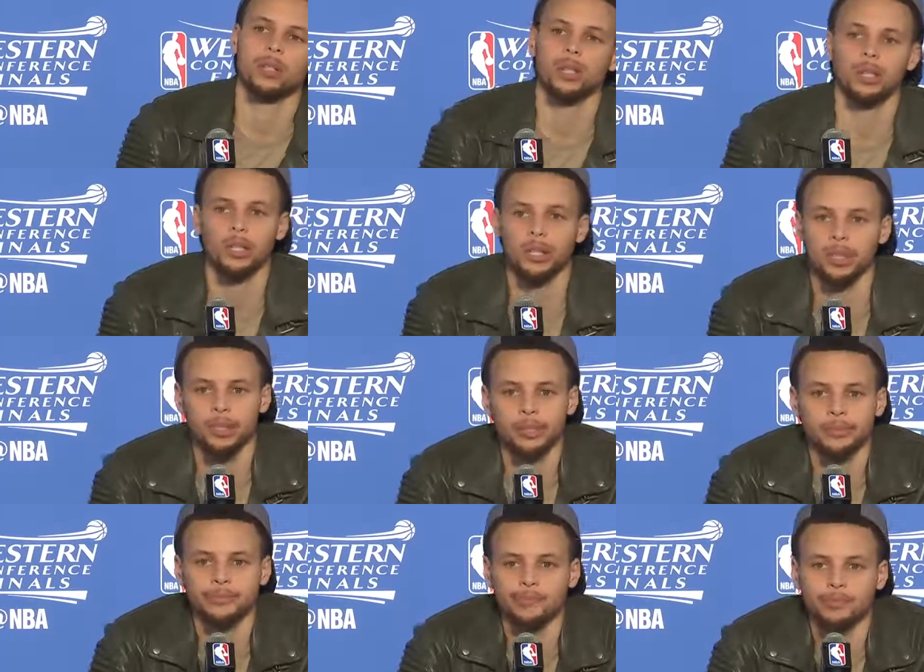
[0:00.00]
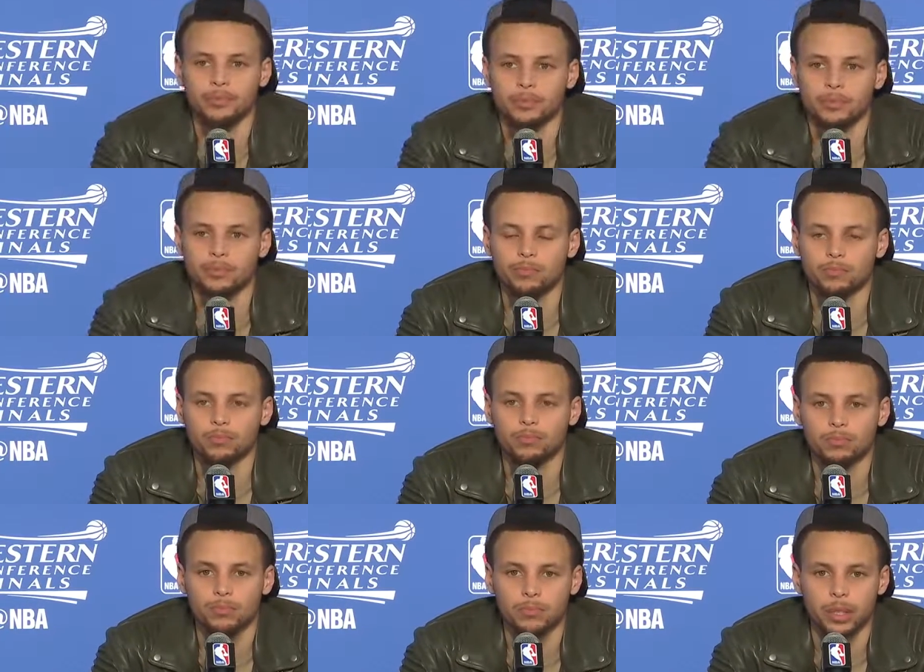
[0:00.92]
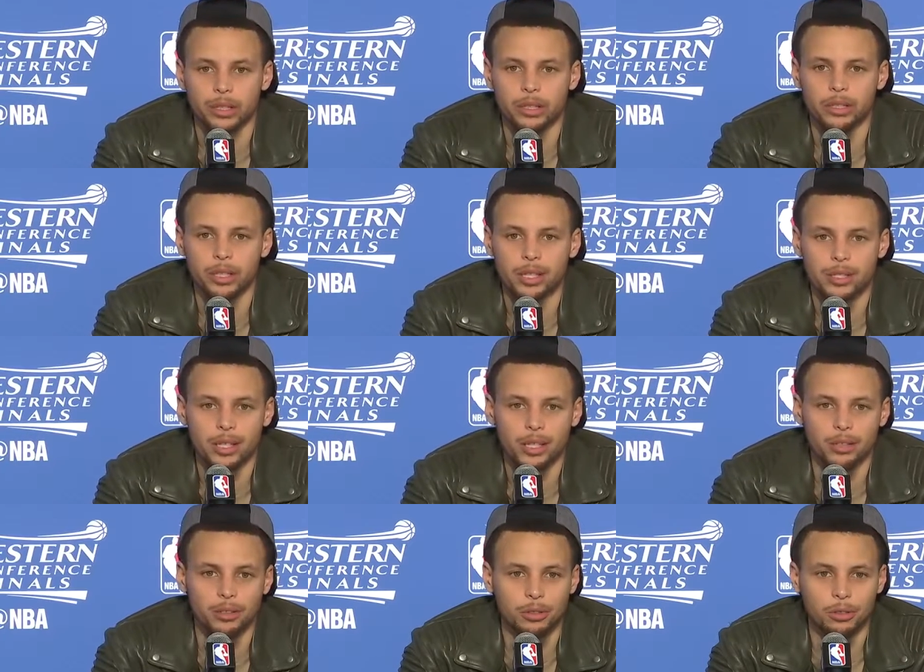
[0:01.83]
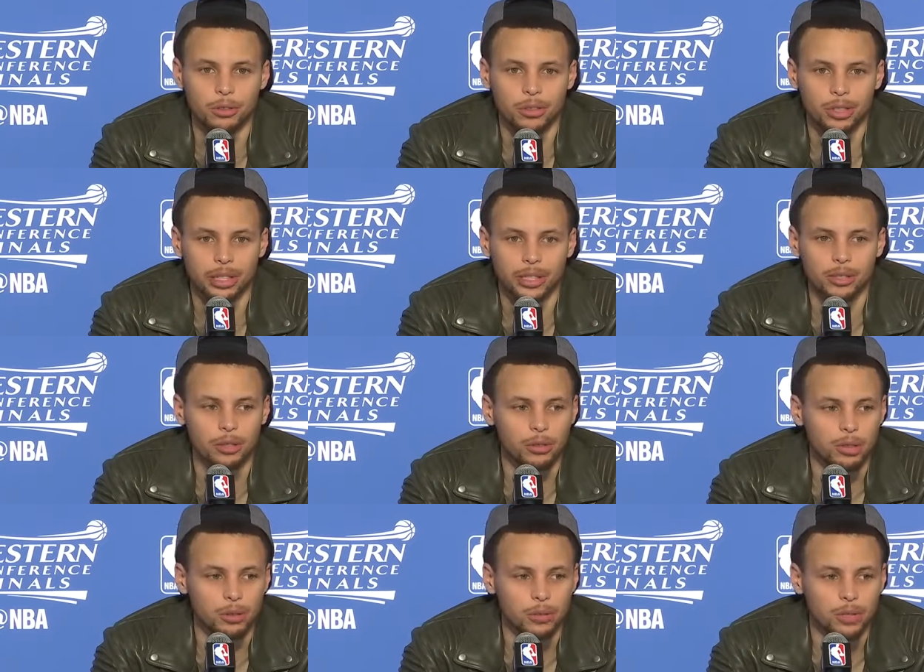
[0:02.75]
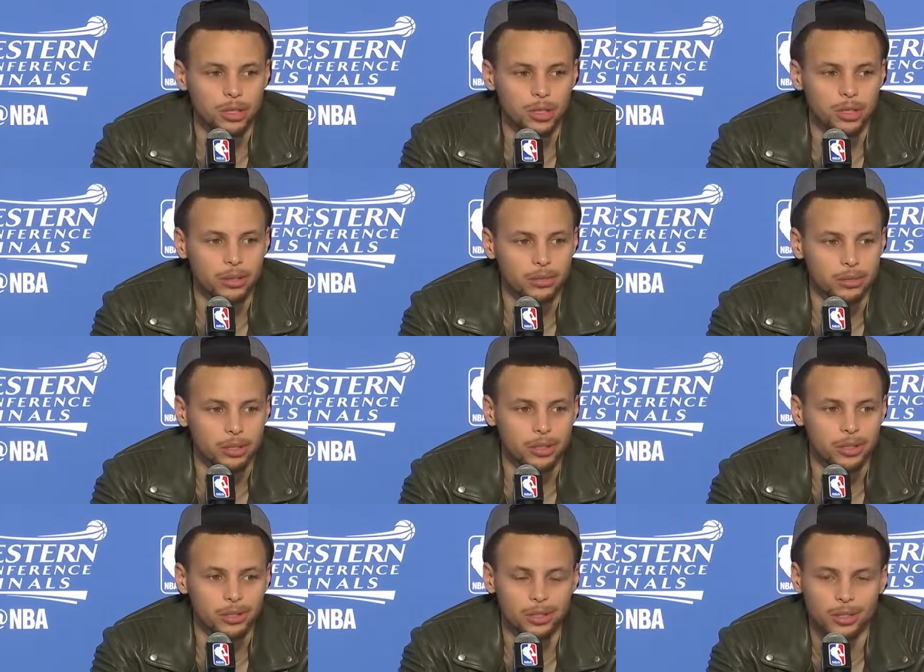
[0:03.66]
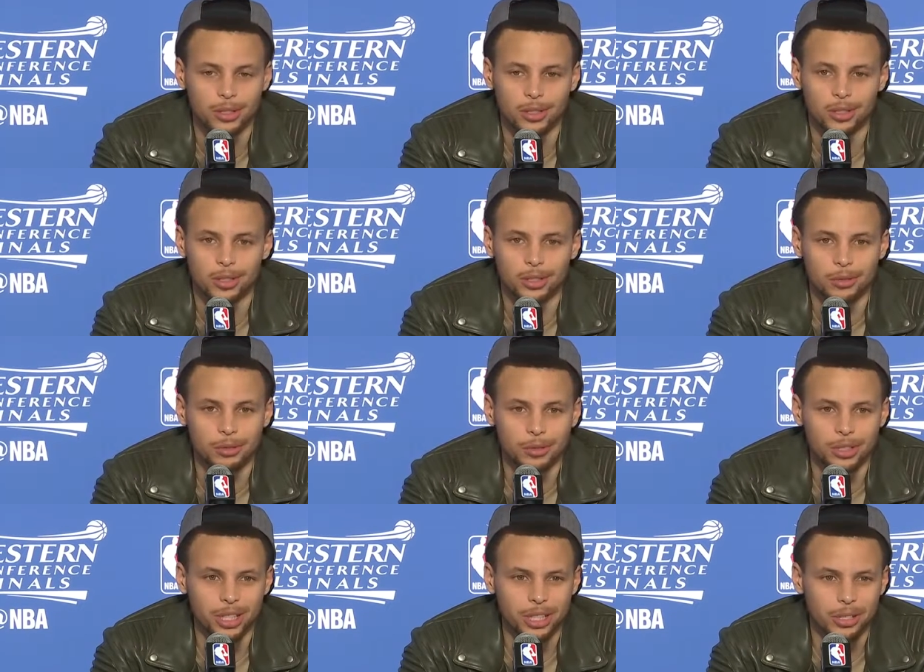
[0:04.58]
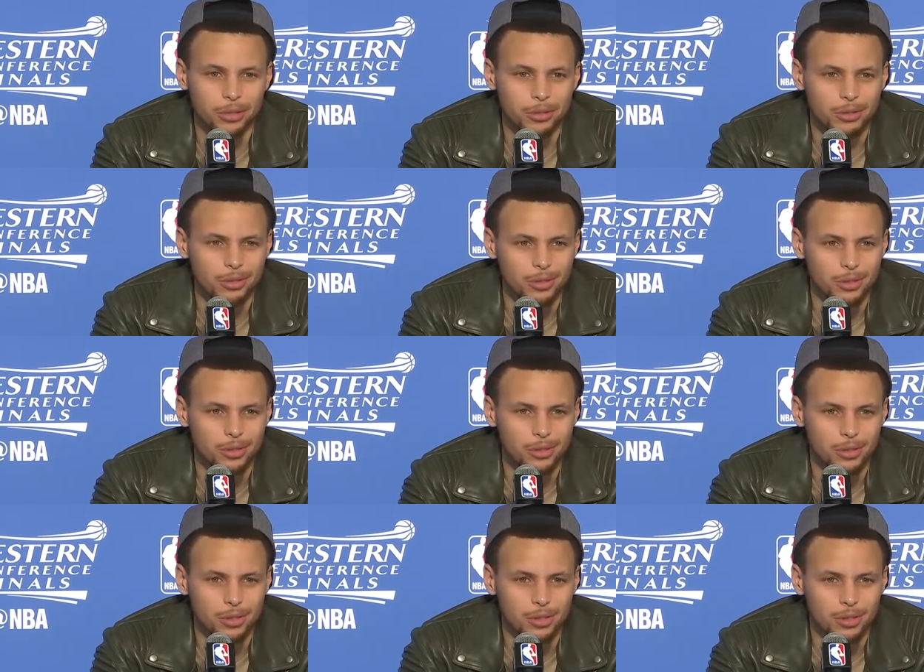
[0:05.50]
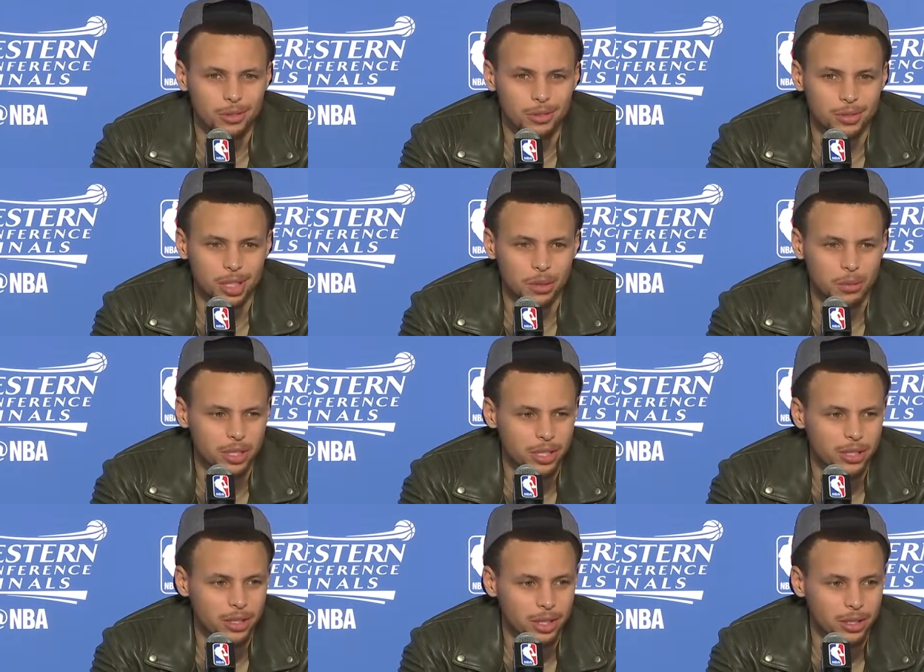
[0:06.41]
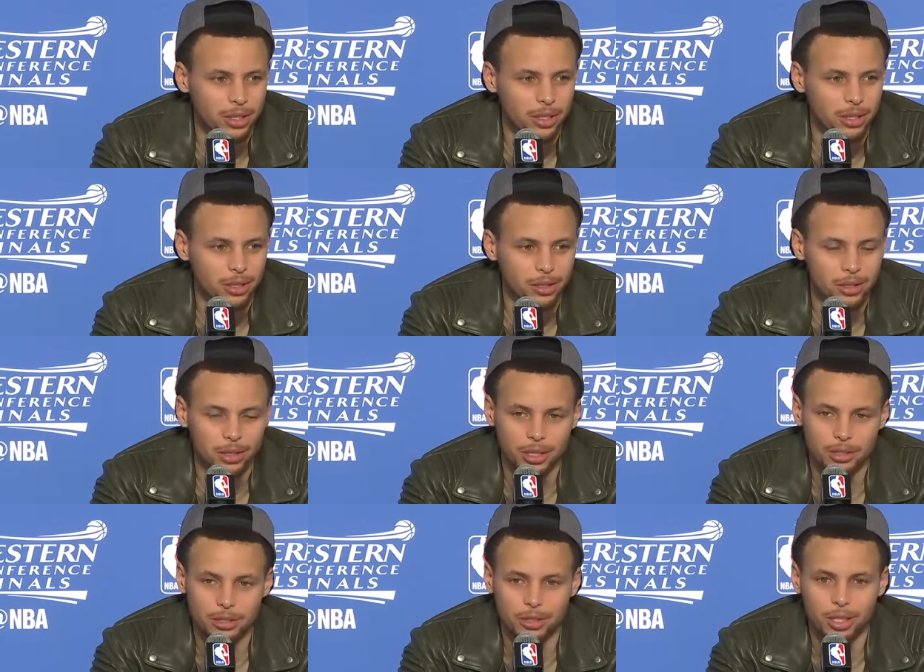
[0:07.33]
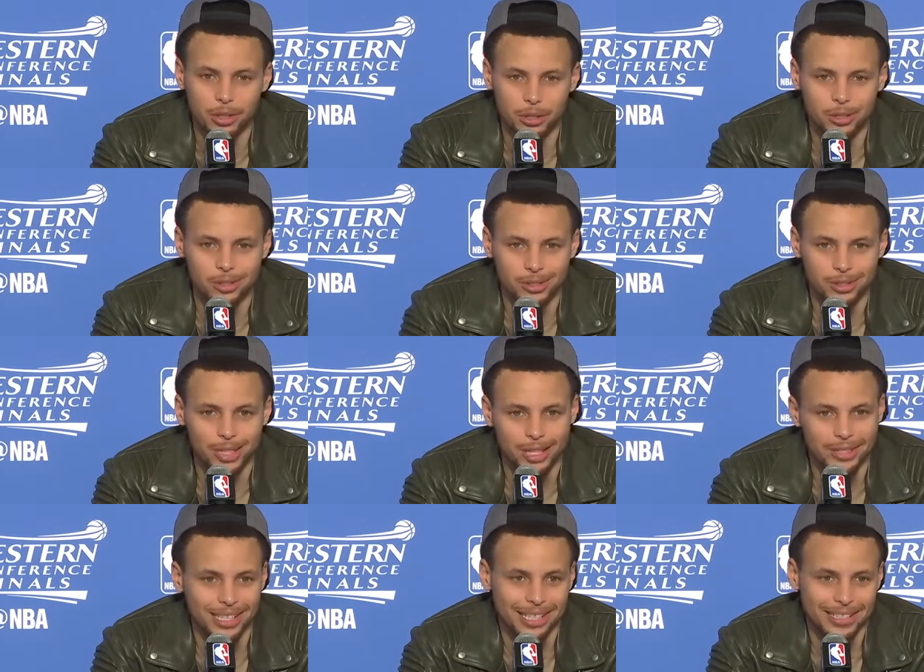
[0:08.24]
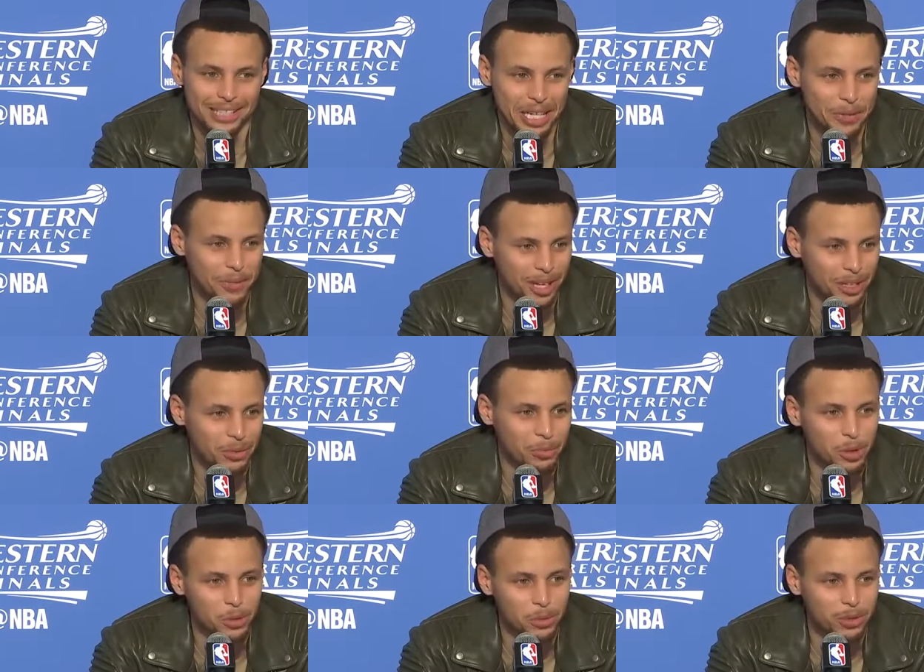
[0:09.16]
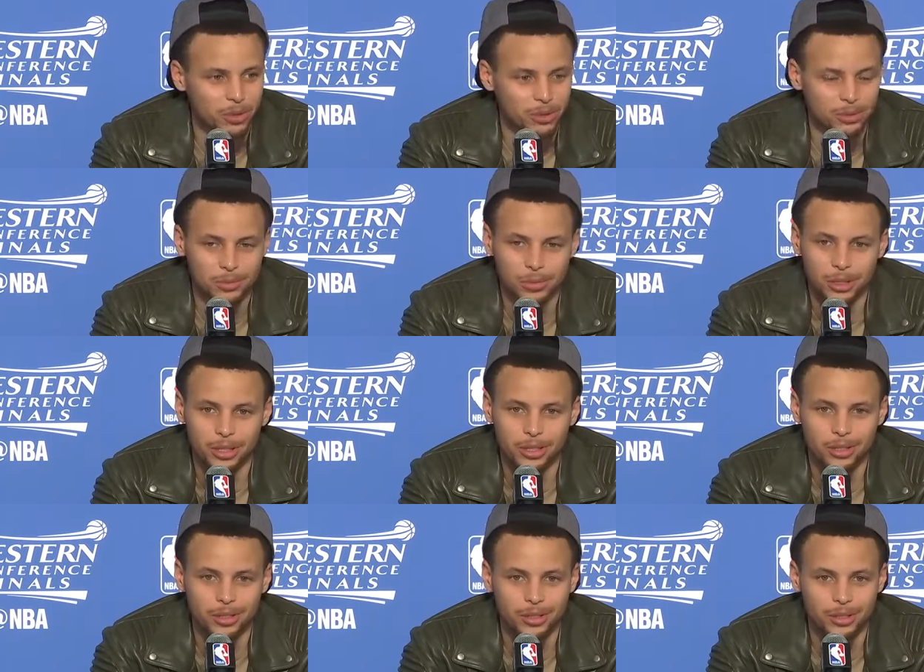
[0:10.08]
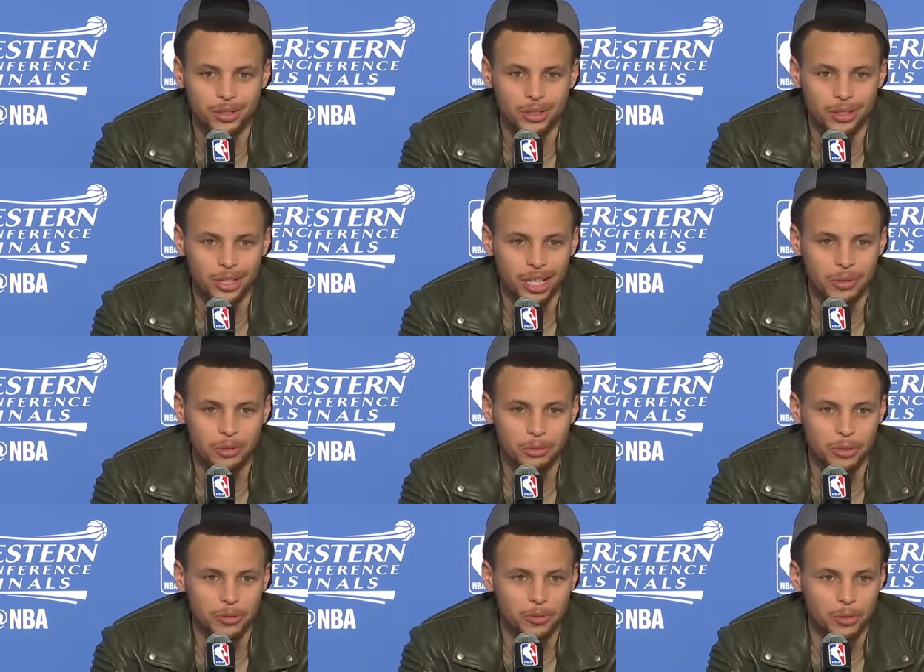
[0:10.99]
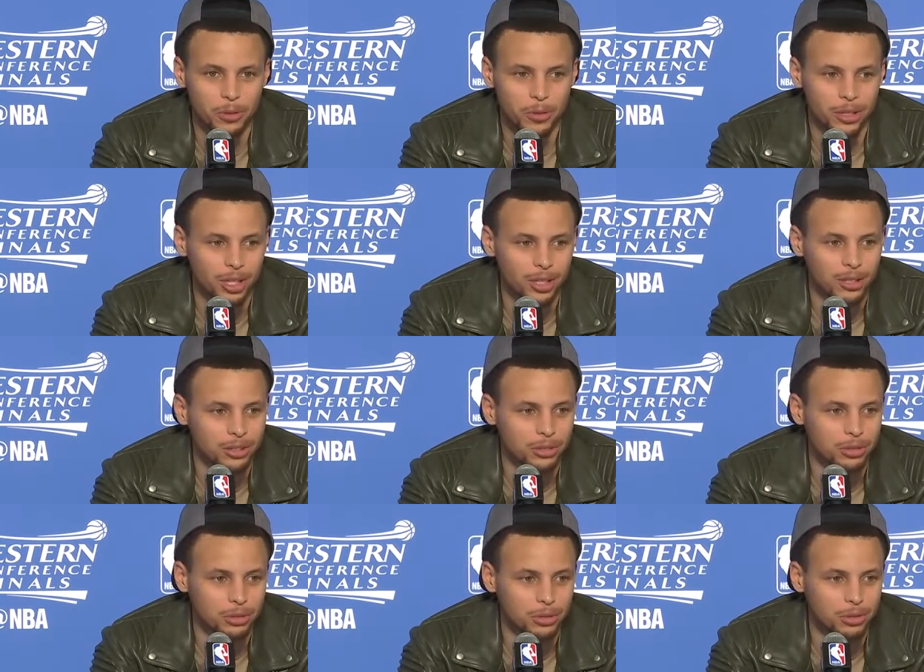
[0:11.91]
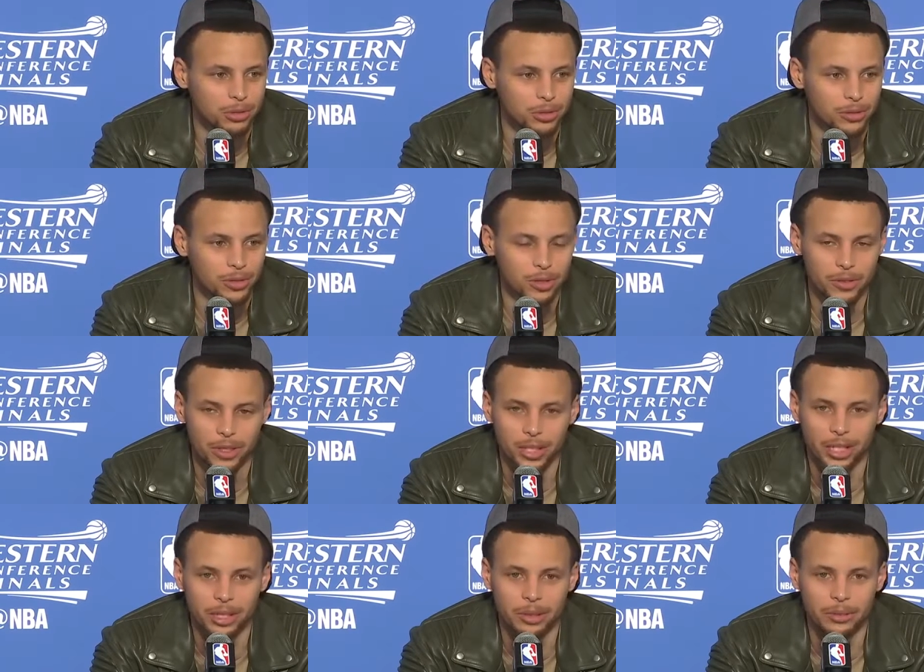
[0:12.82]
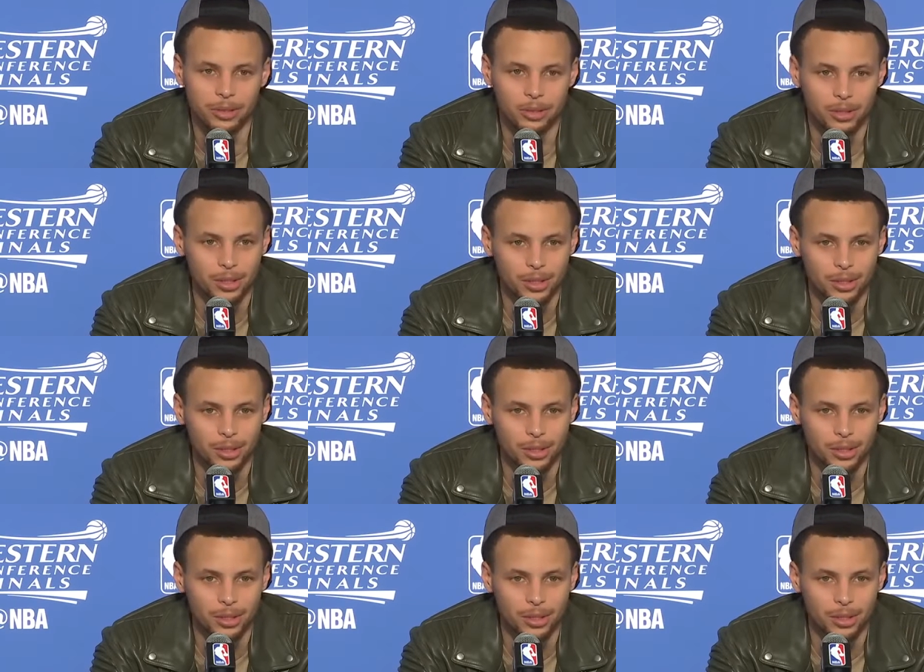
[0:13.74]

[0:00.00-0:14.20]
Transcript: Um, I think that second quarter in Oklahoma City, where we're down double digits, I think, and there's another there's a, that that same kind of moment where in game three and four we lost control of, of the game, and